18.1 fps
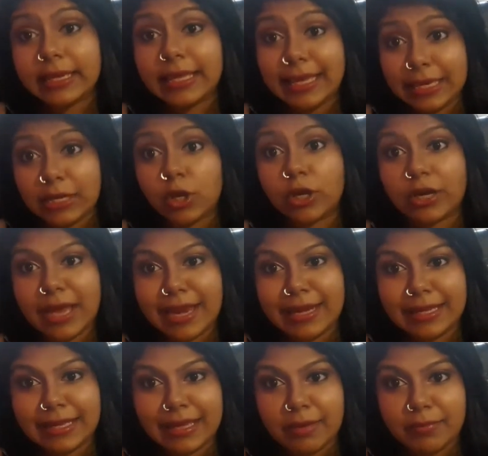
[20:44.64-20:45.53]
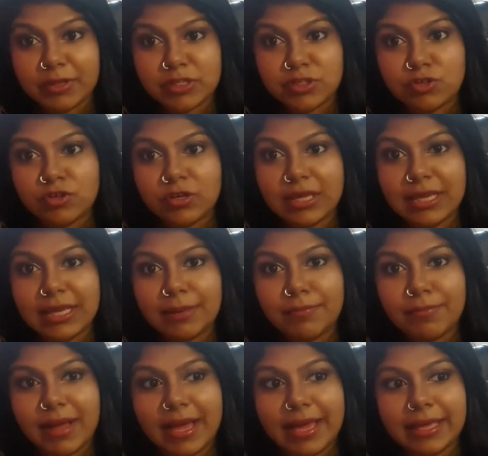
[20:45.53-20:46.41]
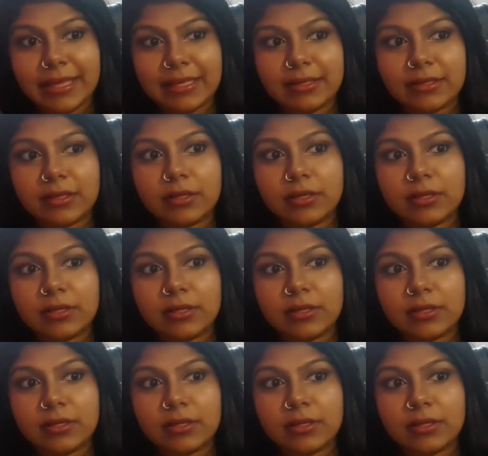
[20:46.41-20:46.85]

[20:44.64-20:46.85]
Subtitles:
inorganic chemistry, my